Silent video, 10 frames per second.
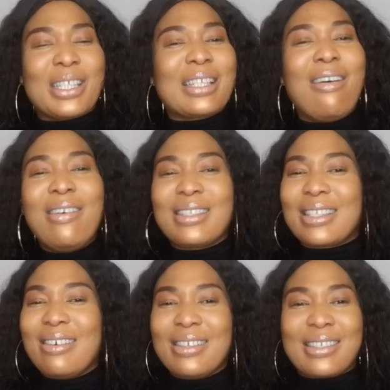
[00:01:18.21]

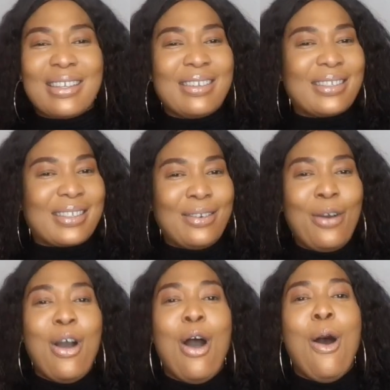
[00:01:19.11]

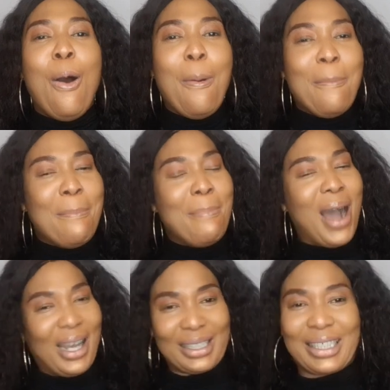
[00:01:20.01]
so
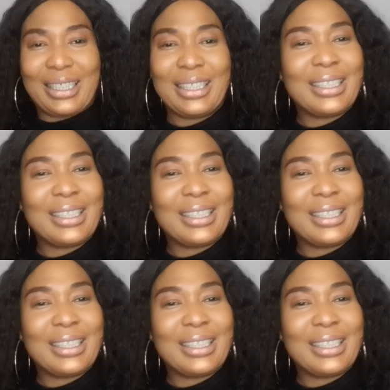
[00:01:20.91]
much.